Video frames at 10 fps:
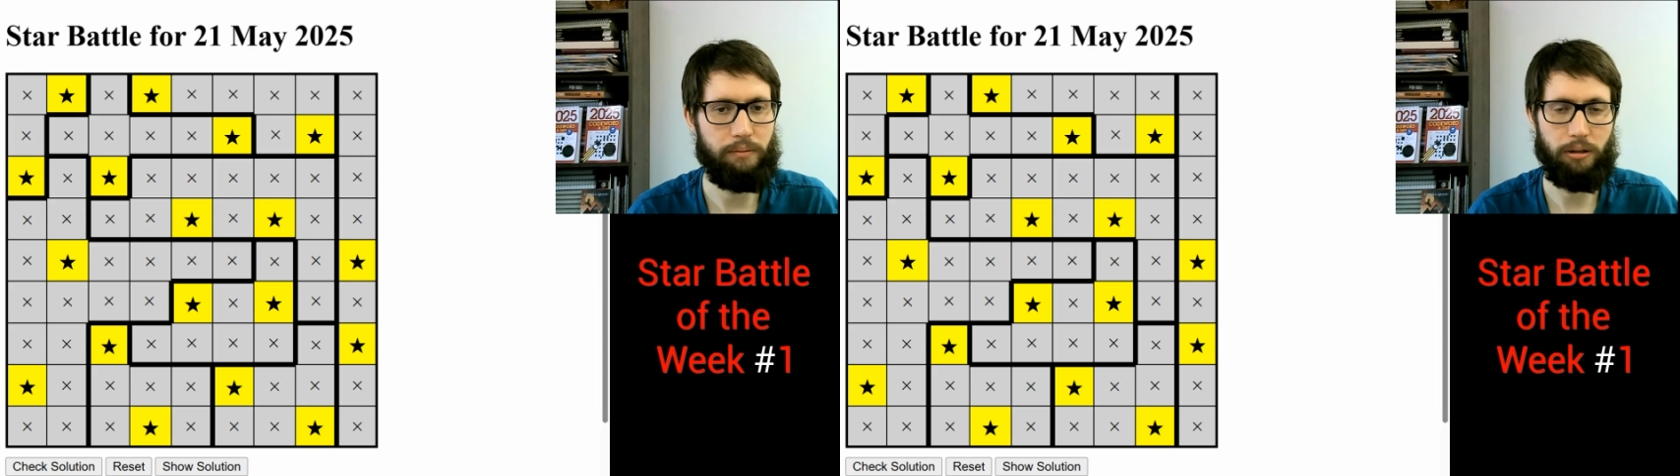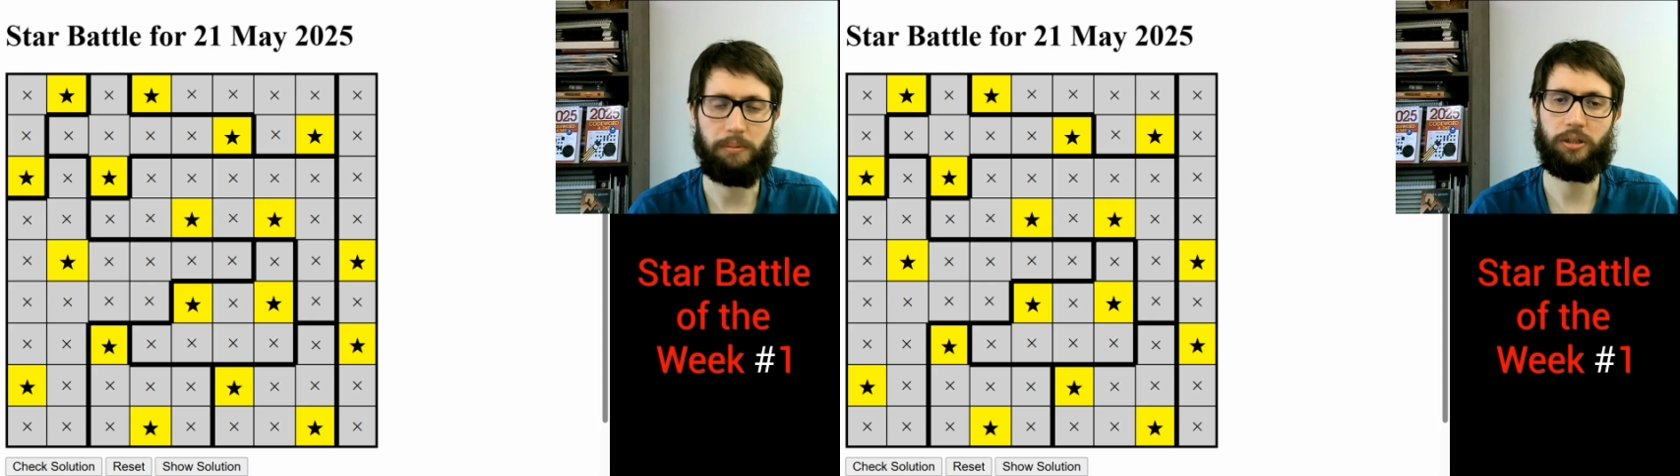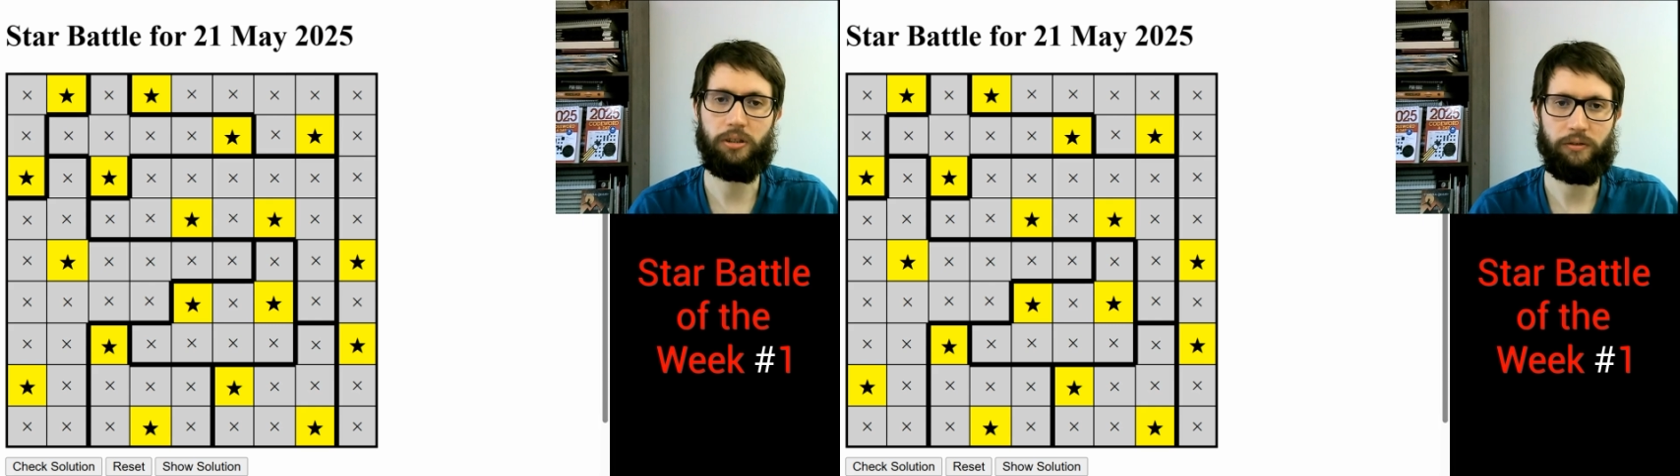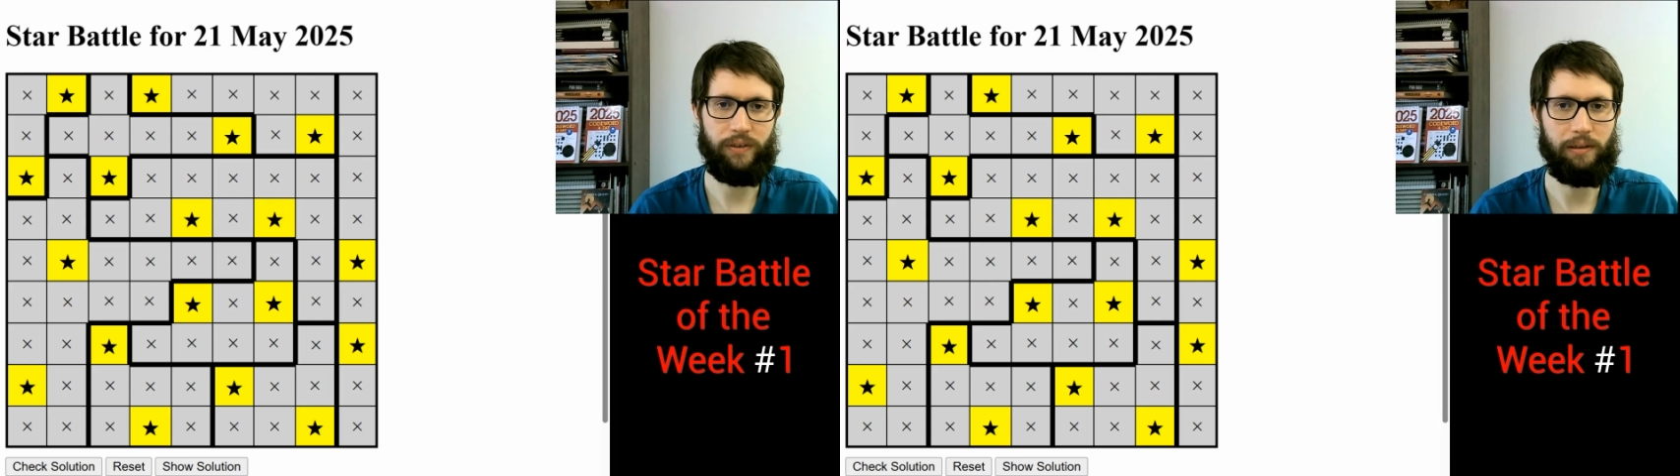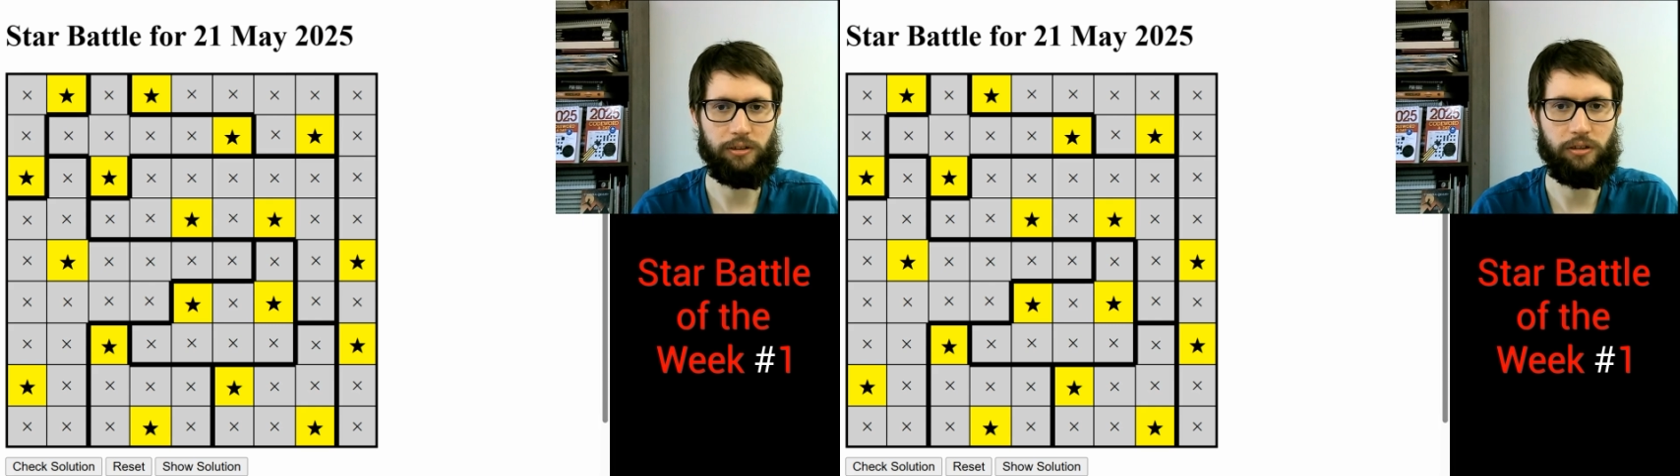I probably could have
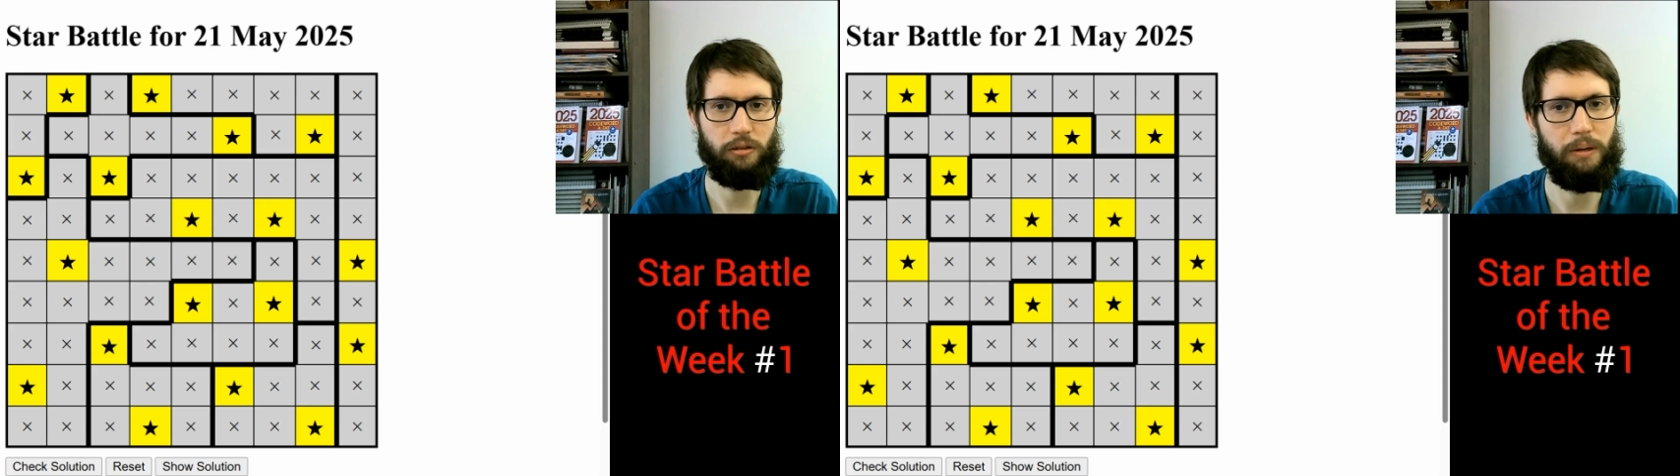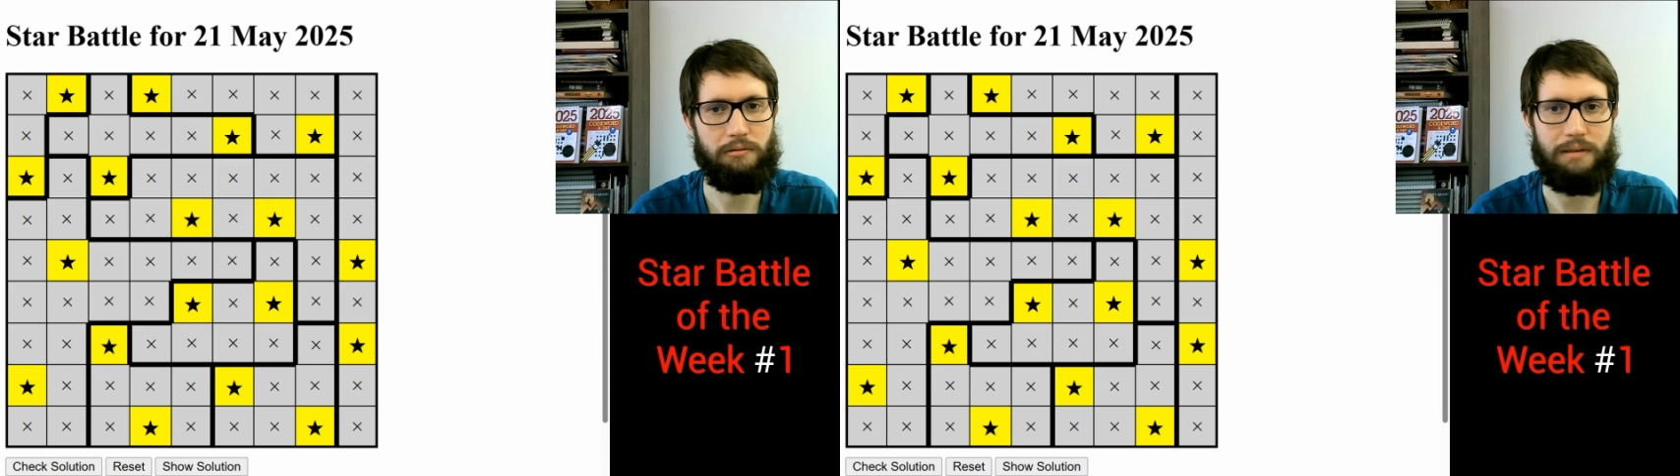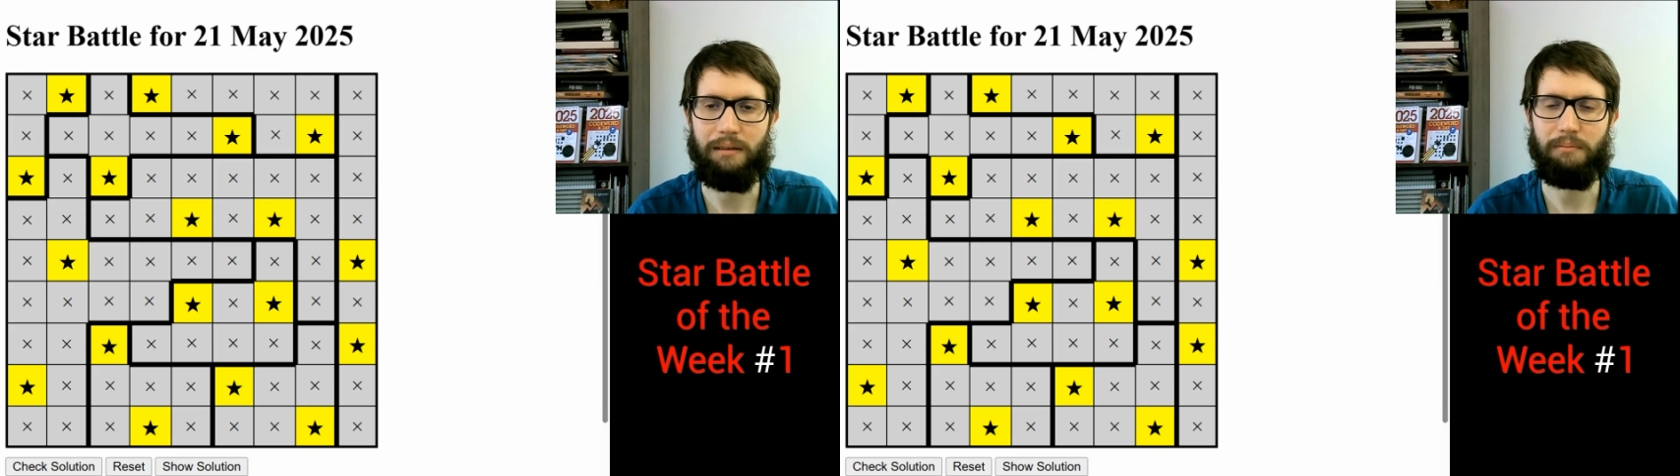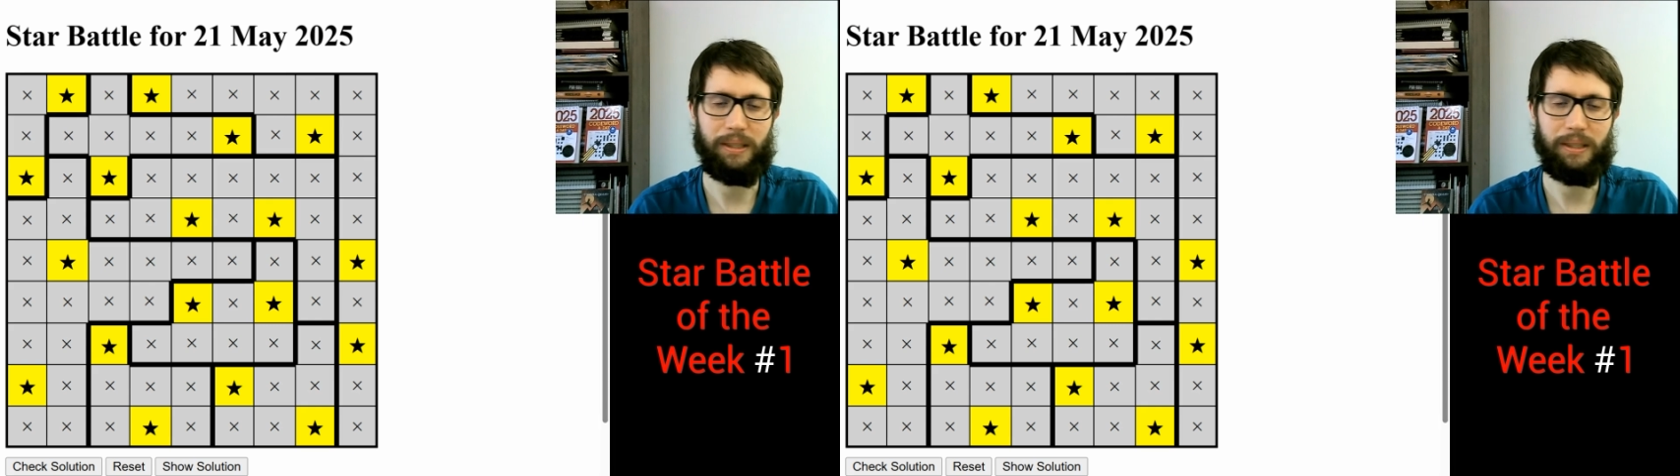found another way around,